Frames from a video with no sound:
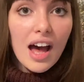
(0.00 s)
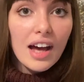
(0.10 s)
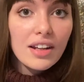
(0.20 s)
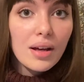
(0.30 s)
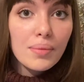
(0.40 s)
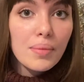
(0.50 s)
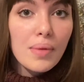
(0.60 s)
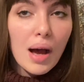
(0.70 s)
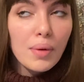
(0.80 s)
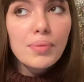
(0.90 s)
And
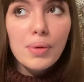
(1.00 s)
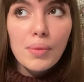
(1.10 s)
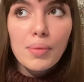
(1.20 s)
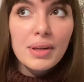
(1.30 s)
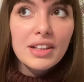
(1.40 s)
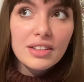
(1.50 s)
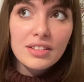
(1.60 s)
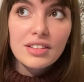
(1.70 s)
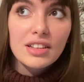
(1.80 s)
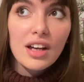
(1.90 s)
I would probably
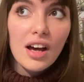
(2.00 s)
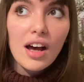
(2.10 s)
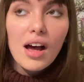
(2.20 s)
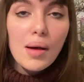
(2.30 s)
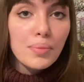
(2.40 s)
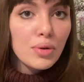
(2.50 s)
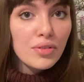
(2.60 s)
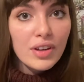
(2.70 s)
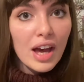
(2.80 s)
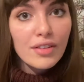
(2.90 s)
consider
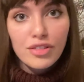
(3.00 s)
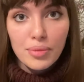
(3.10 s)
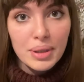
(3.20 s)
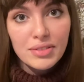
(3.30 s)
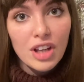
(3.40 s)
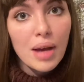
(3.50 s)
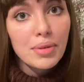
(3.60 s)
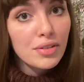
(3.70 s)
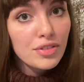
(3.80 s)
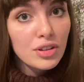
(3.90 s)
moving out for a bit of
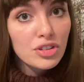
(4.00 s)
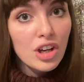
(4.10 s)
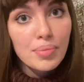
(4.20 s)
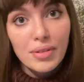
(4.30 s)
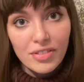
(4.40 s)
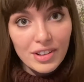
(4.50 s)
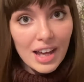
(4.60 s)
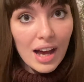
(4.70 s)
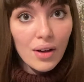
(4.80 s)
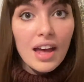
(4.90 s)
time in the future, but for
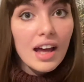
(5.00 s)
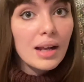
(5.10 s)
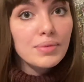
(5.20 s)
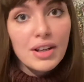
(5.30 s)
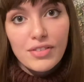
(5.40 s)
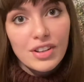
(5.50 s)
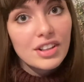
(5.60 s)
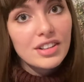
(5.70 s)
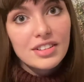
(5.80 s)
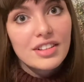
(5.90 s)
now, and I'm definitely
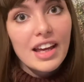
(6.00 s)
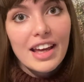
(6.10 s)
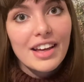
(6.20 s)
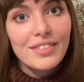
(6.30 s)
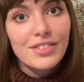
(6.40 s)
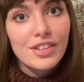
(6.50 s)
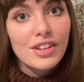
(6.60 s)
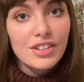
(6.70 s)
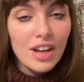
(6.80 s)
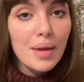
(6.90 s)
going to stay here
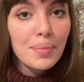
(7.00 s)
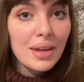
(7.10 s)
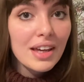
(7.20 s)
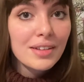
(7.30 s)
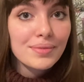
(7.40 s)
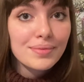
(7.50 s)
for the time being.